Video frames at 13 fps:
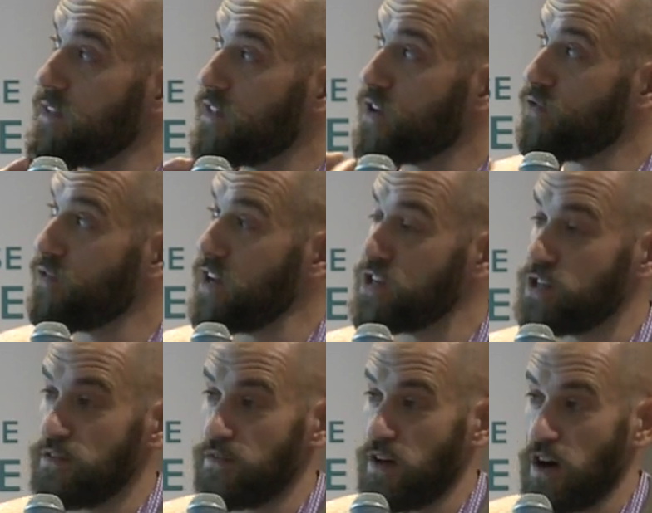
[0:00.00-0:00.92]
The
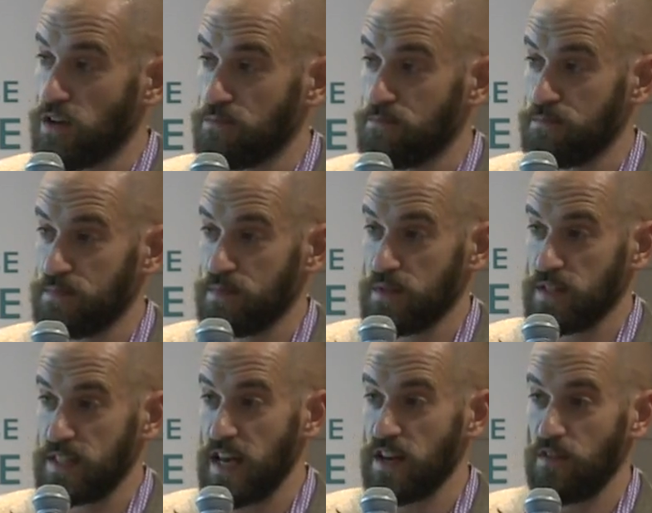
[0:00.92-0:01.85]
creation of our
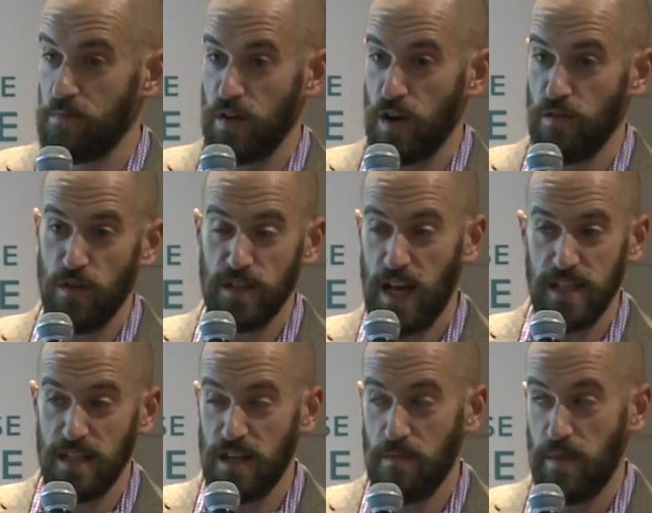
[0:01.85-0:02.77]
set of PROs, I
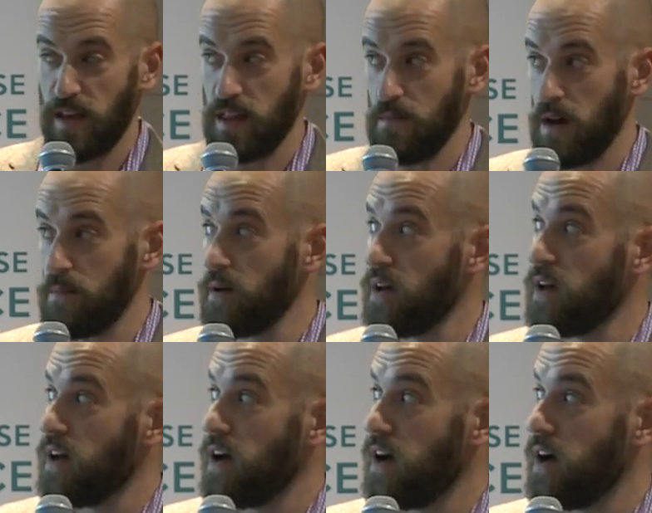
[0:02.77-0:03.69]
did not make them up.
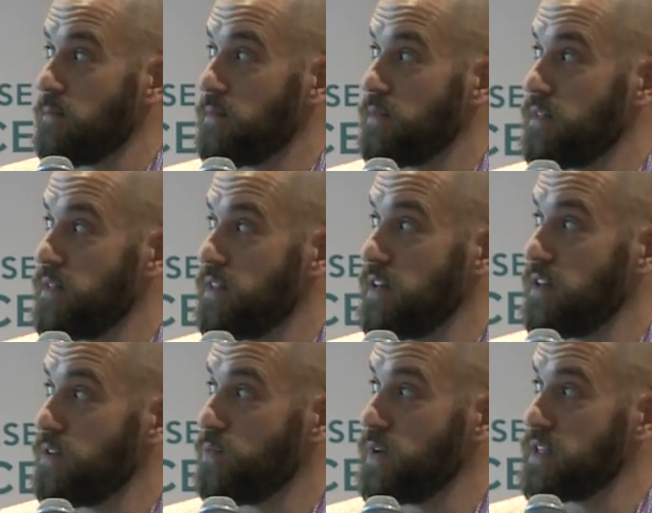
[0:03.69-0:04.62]

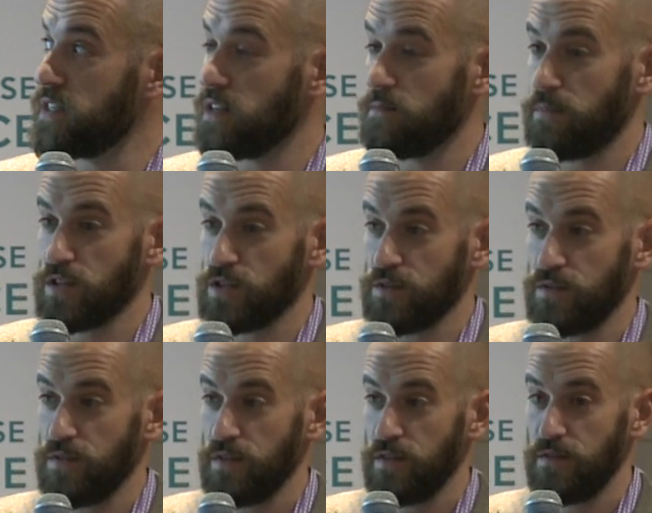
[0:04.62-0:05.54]
We did a bunch
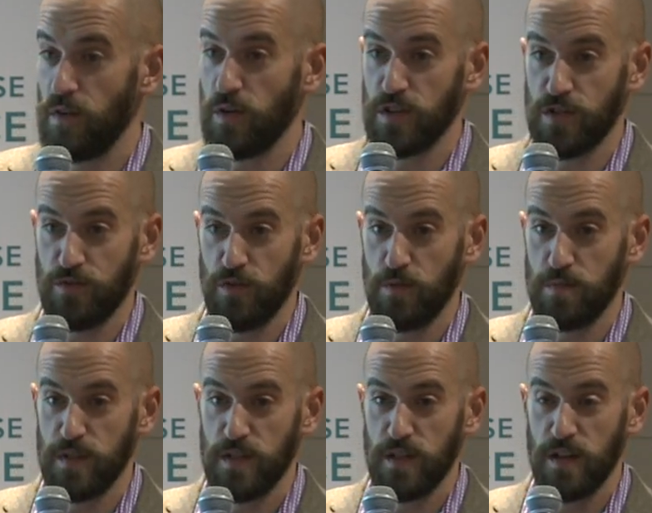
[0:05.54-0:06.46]
of focus
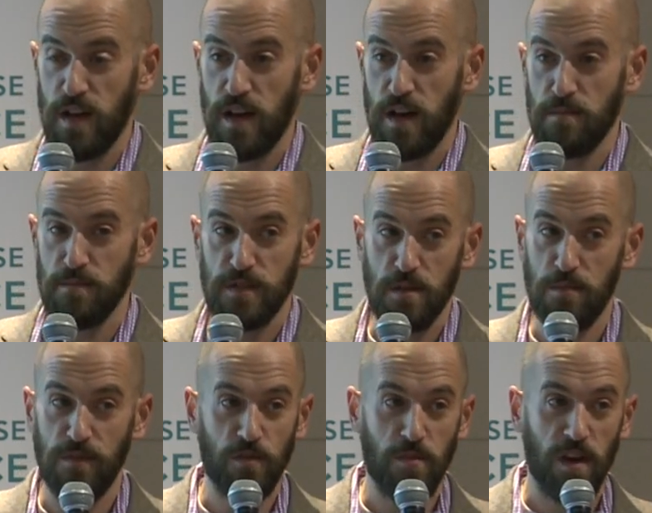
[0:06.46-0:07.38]
groups, some
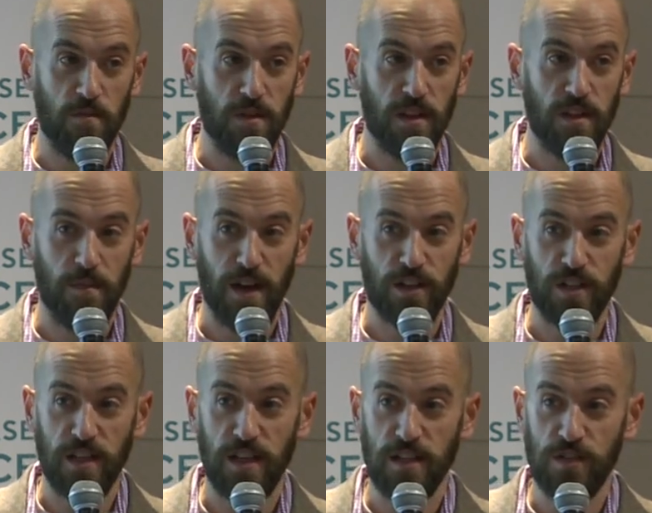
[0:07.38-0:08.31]
of you may have been in them
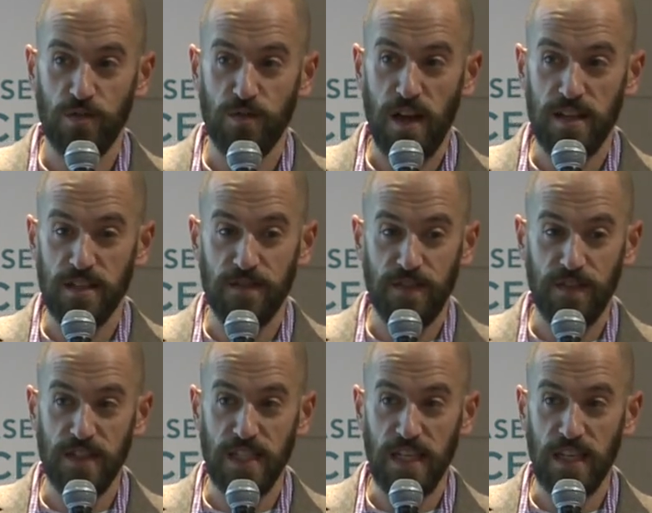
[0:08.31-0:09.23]
actually, in
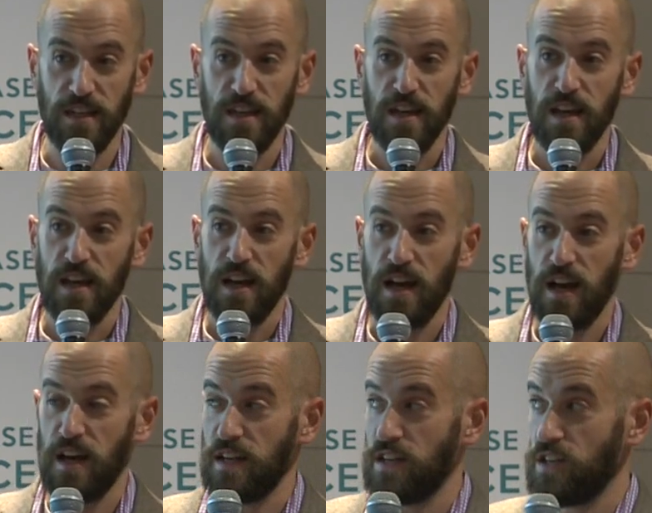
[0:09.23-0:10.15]
2015
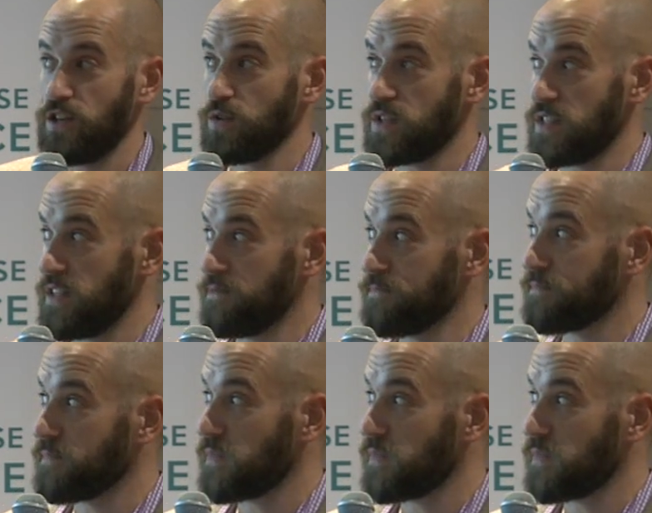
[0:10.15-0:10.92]
in Houston.